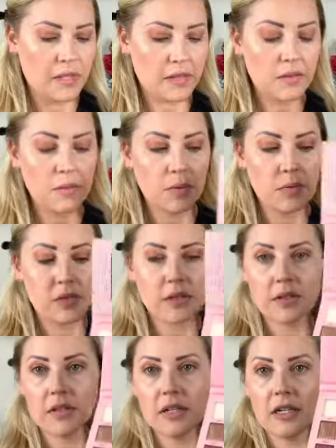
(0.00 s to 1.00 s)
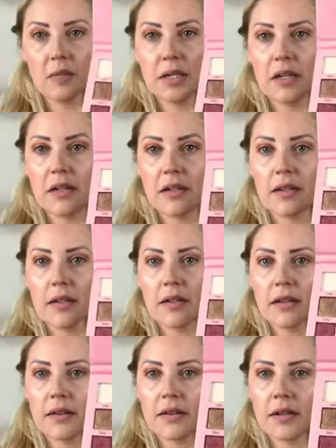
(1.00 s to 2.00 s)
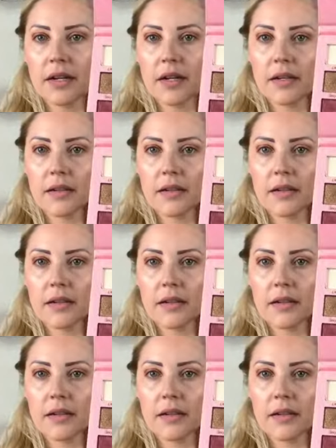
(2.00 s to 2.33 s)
a little bit more of this Dare Me color in there, okay?